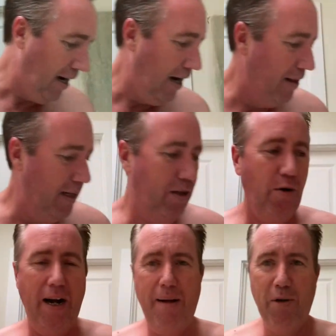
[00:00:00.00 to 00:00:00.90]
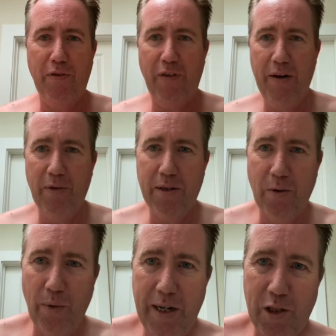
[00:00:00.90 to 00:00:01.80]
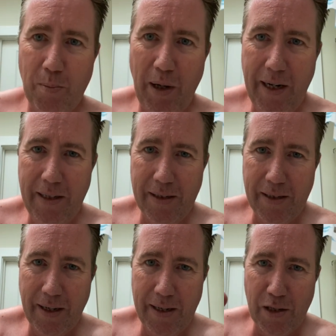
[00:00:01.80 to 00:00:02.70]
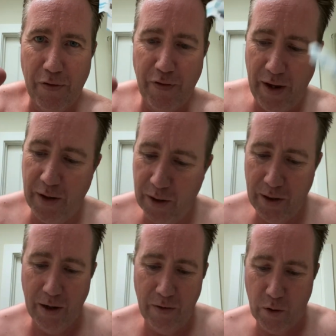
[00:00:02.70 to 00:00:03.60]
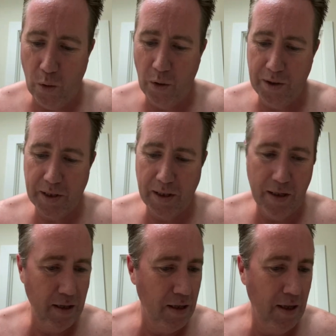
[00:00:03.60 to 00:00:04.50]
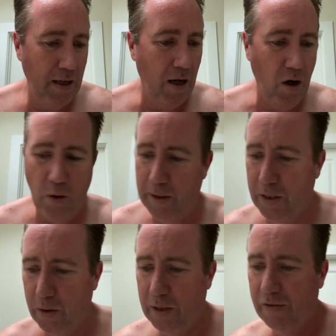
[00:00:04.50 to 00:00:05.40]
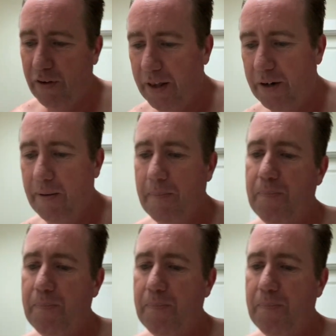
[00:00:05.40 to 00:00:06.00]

And then you grab your favorite razor blade, in this case a feather, of course always using feather.